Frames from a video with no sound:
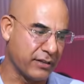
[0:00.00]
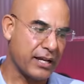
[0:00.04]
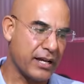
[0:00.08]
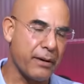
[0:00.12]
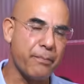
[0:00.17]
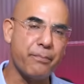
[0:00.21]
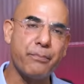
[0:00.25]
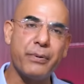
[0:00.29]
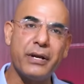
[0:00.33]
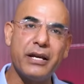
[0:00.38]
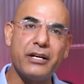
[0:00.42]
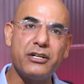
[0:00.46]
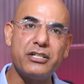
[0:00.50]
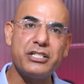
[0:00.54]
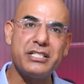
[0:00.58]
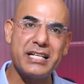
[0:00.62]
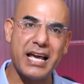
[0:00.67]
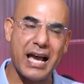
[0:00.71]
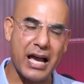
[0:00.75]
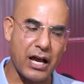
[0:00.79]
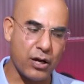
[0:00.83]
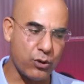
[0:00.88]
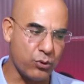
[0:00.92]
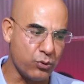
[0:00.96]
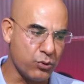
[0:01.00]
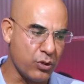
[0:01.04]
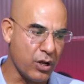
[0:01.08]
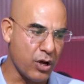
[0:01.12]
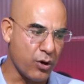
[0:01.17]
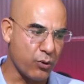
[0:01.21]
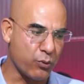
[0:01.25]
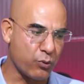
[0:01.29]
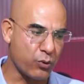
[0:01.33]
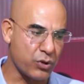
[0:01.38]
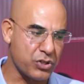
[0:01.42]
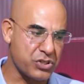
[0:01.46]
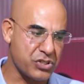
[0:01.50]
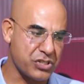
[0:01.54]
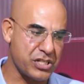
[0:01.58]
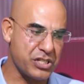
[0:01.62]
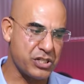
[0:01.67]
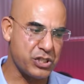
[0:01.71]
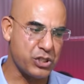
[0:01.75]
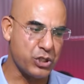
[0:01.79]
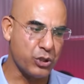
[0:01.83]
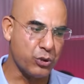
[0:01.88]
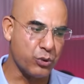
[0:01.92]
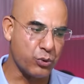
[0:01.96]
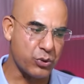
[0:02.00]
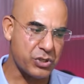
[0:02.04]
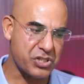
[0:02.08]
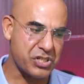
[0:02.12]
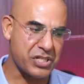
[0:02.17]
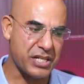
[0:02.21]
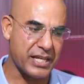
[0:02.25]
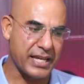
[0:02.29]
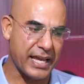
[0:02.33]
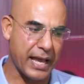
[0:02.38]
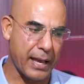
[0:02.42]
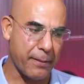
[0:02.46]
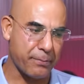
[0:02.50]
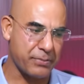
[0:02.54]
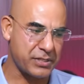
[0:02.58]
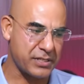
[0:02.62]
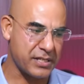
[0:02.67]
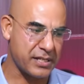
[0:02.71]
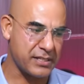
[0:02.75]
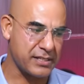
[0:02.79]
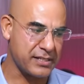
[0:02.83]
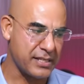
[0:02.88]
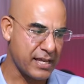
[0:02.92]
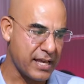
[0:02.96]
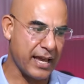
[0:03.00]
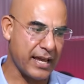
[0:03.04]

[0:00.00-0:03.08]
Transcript: Compare town versus university campuses